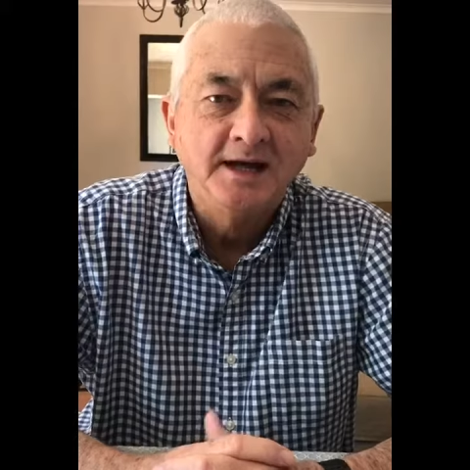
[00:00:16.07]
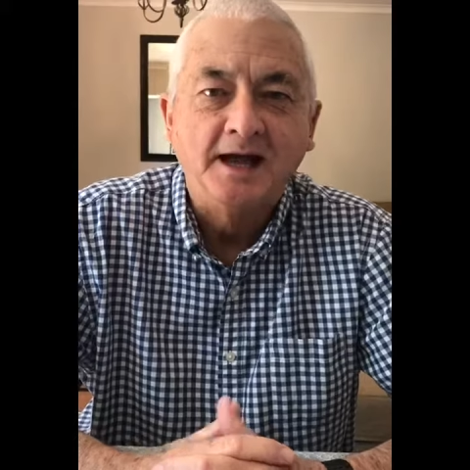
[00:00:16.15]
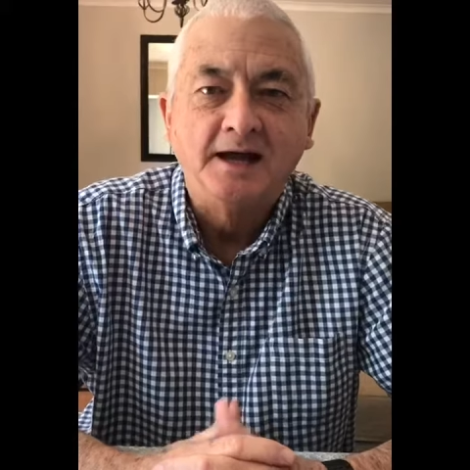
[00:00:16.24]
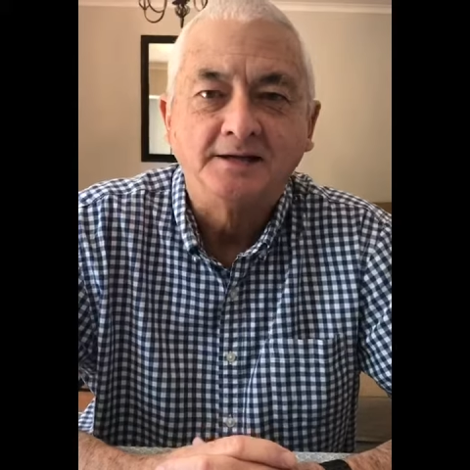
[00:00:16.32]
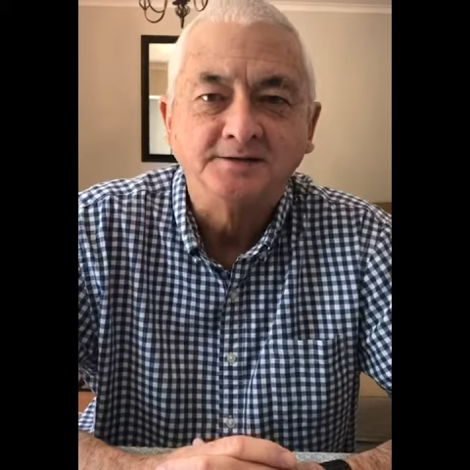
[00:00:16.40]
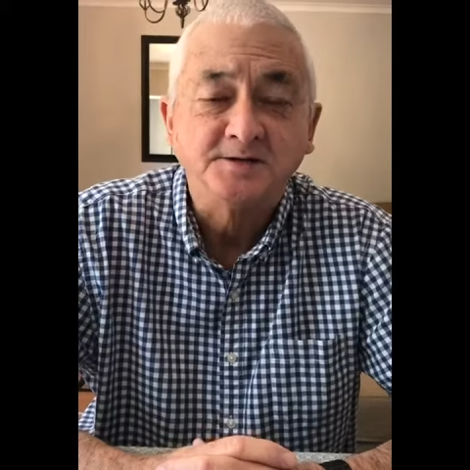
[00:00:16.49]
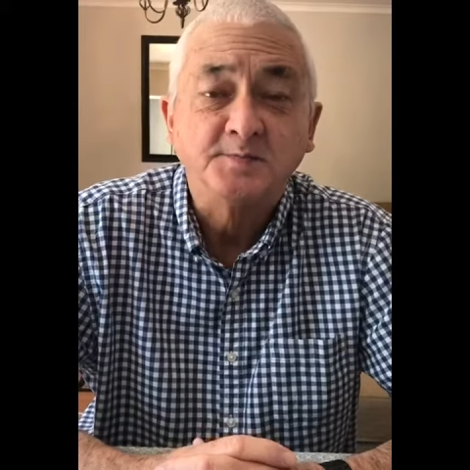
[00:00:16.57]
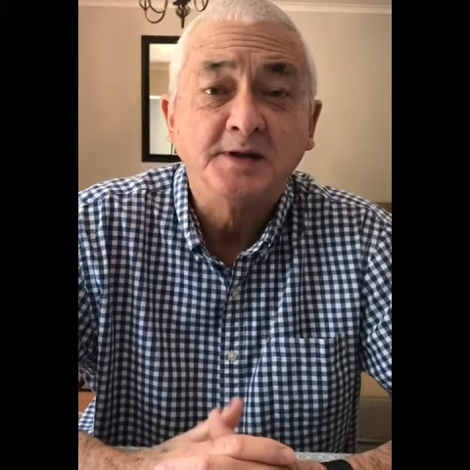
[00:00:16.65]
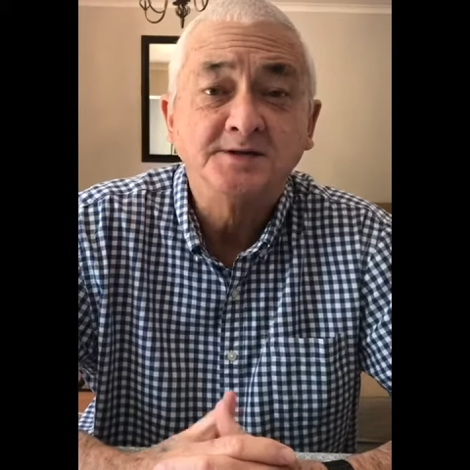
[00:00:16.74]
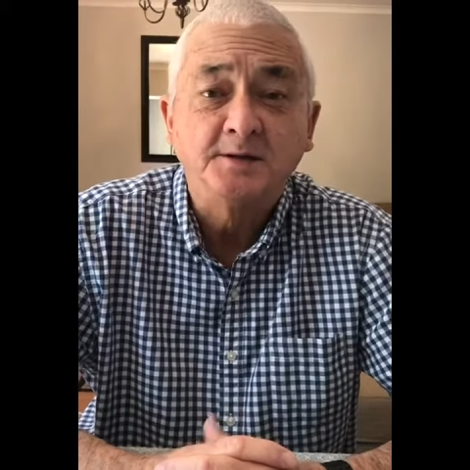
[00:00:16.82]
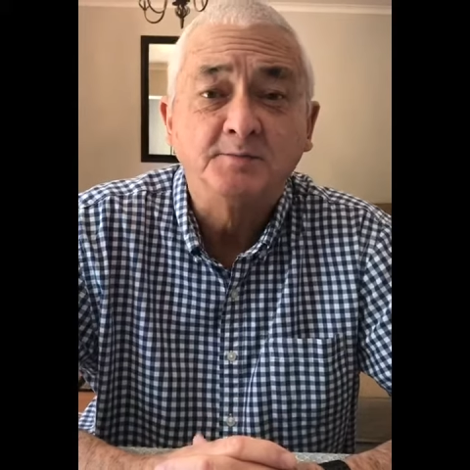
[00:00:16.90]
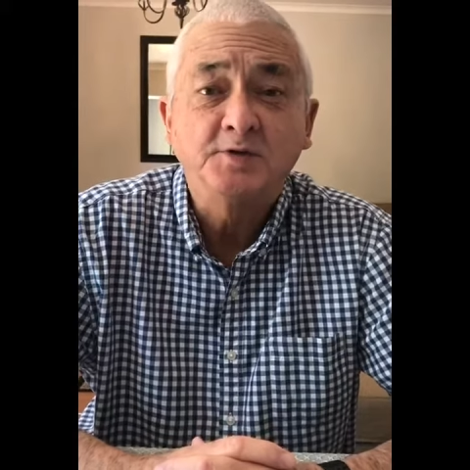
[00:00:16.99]
uh, to
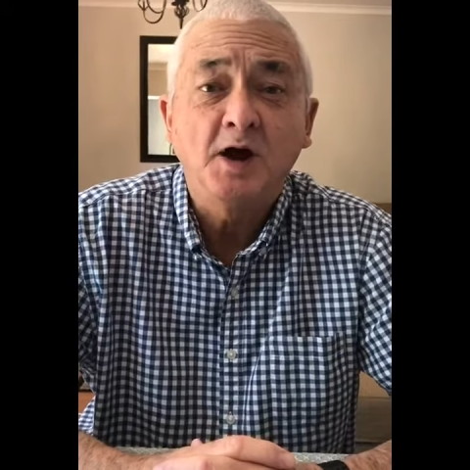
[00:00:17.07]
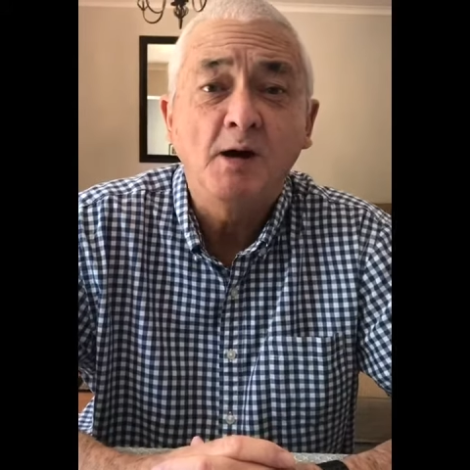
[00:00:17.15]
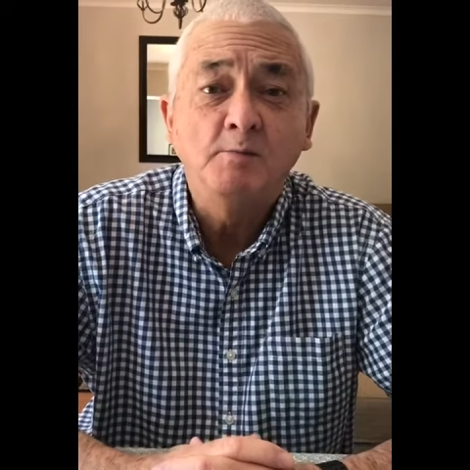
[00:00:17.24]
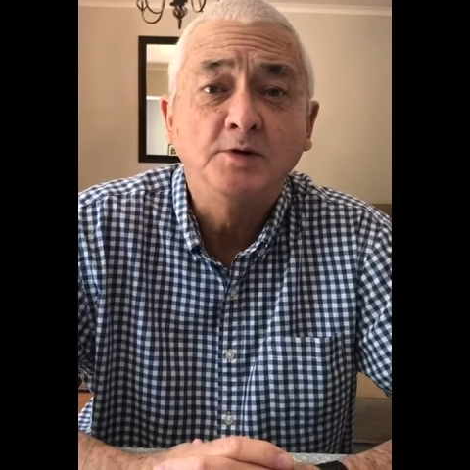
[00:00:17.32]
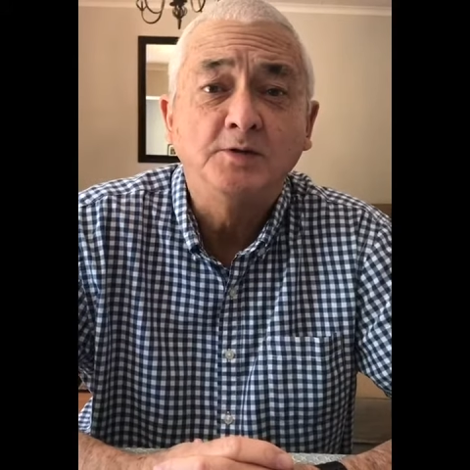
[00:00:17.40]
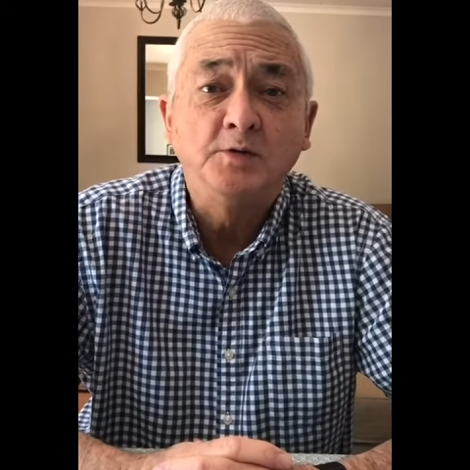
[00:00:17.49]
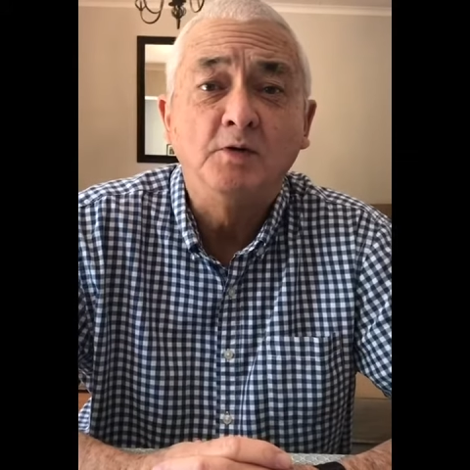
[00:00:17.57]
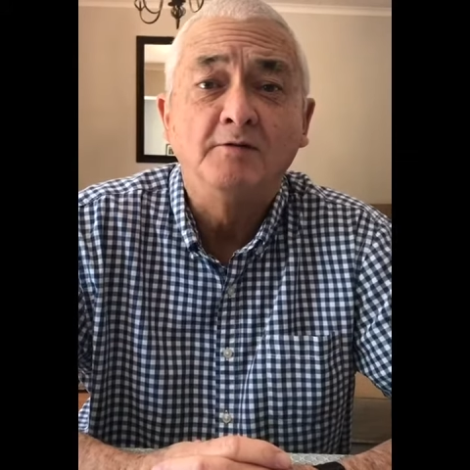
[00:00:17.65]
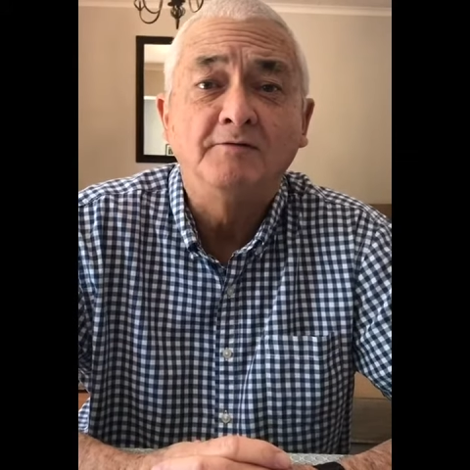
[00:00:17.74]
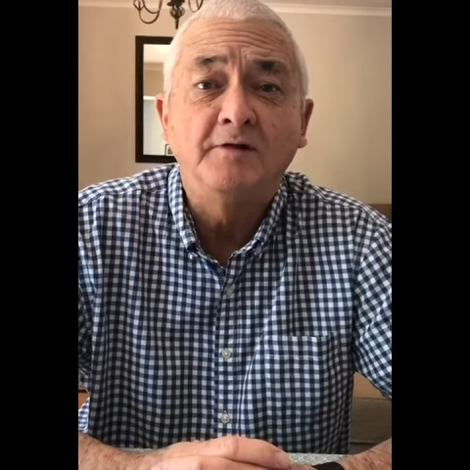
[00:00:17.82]
spend some time with you on